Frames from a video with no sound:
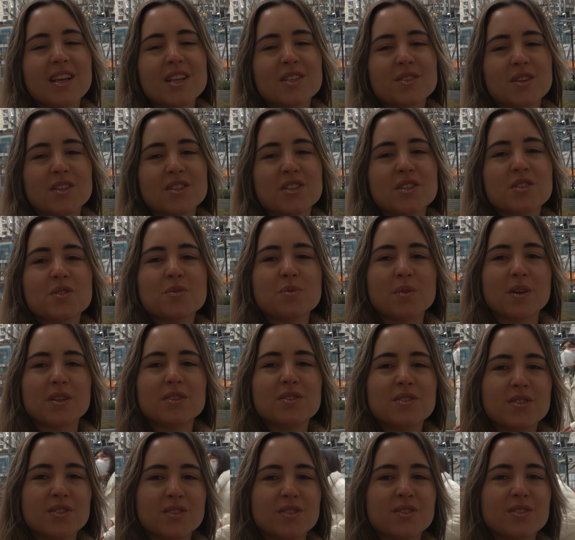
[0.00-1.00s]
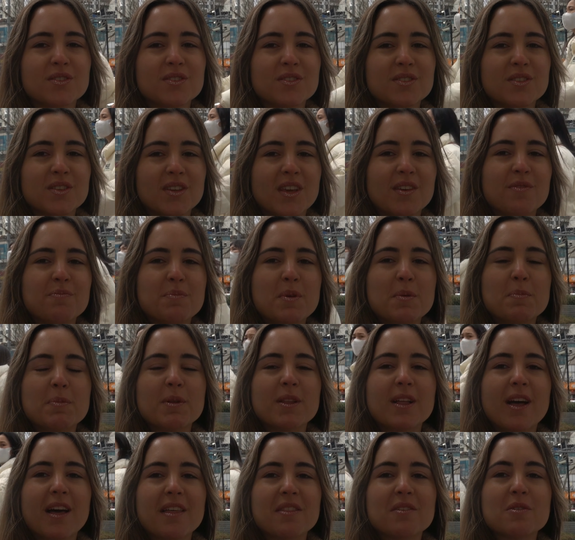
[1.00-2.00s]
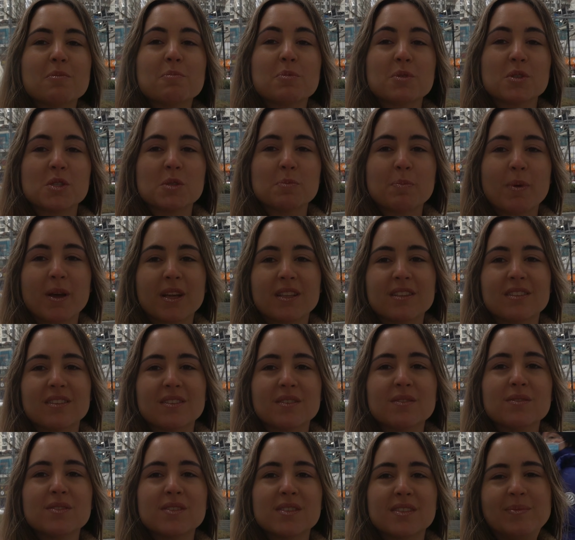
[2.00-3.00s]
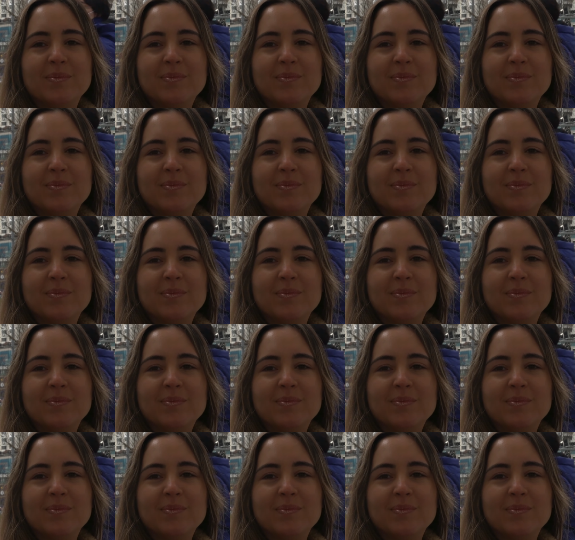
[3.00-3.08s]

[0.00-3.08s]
So I just want to, to give people other perspectives.